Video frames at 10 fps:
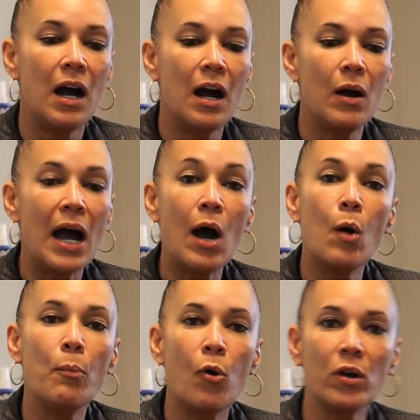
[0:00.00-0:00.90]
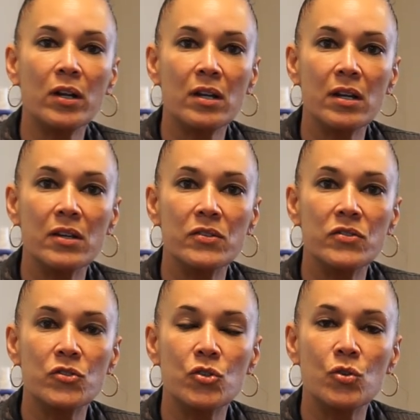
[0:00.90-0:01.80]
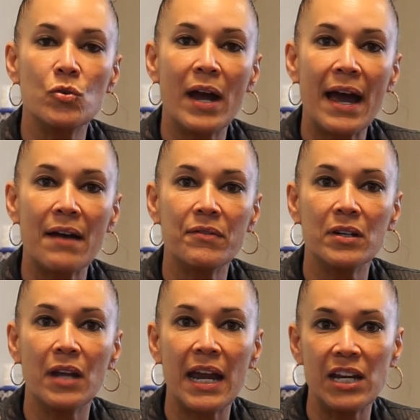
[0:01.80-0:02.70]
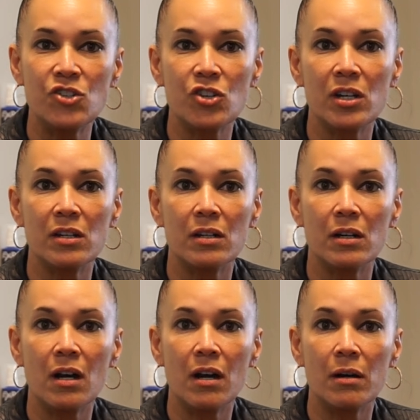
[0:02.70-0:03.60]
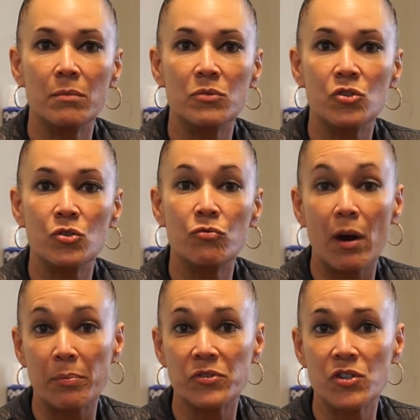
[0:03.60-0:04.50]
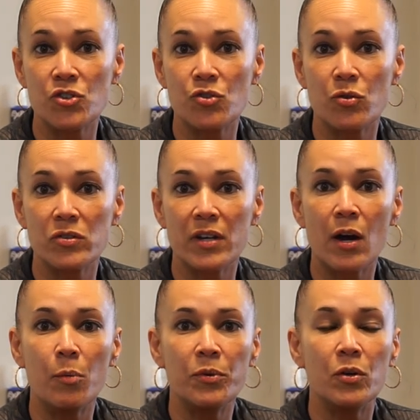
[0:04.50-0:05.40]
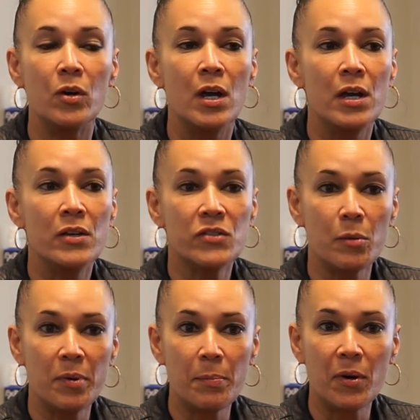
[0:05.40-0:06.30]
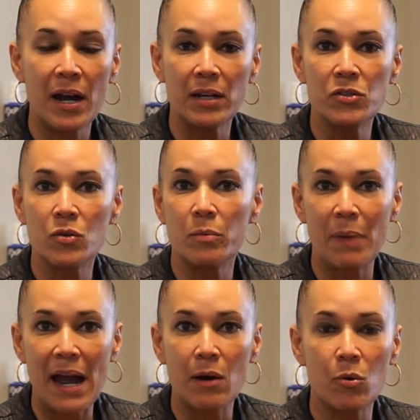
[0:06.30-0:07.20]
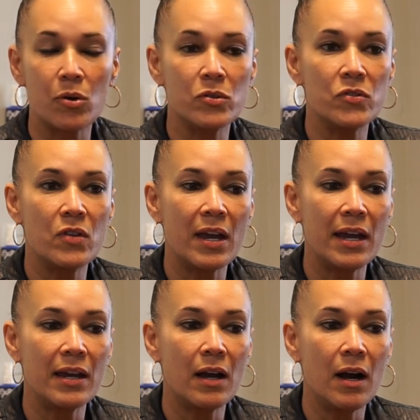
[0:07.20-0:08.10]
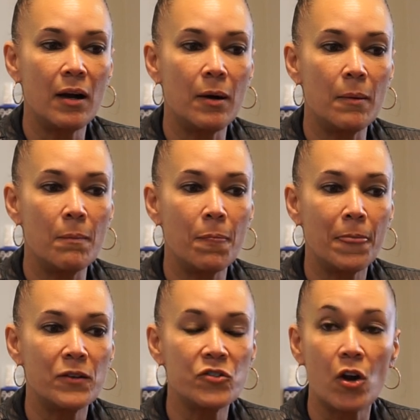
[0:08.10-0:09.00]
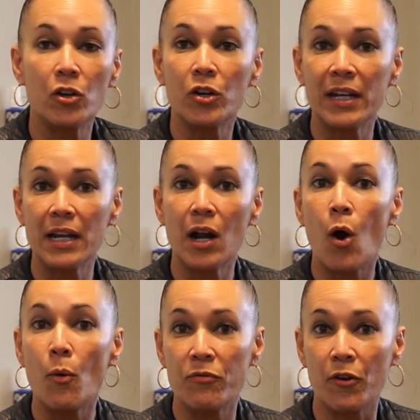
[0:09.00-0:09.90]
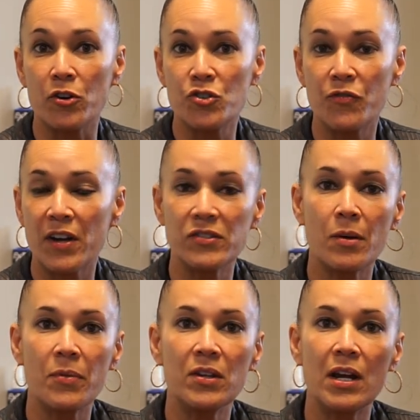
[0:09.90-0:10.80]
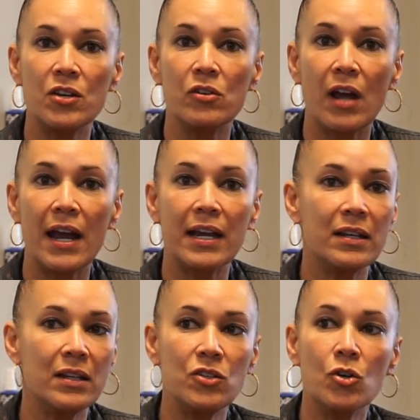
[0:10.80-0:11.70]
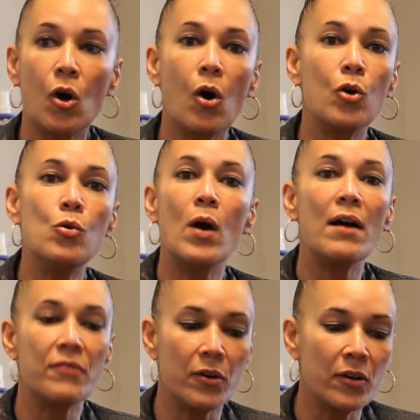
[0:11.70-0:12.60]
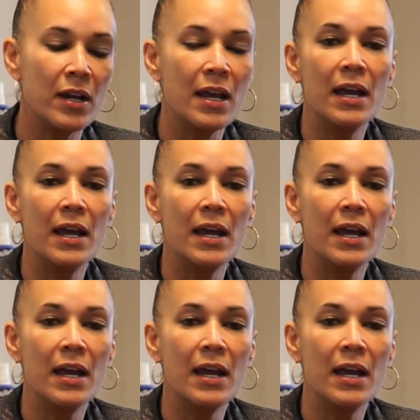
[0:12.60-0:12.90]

uh, how important it is to have an agent um, to represent you or to help you. Some people kind of do it backwards. They um, start looking at a home first, you find something that you like, and then you call whoever.